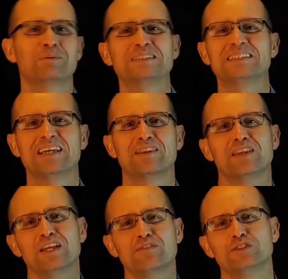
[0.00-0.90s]
once again,
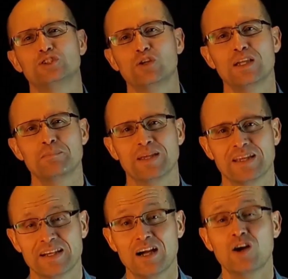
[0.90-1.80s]
thank you for joining me,
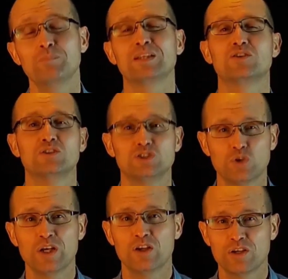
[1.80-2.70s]
and I hope that you
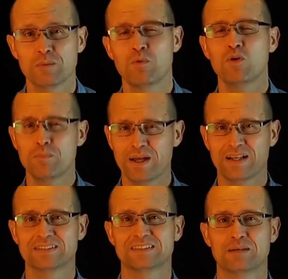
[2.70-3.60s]
enjoy learning more about
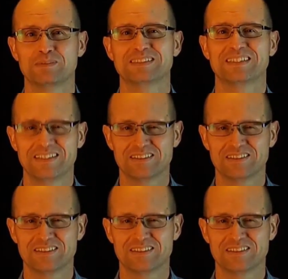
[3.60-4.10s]
Alzheimer's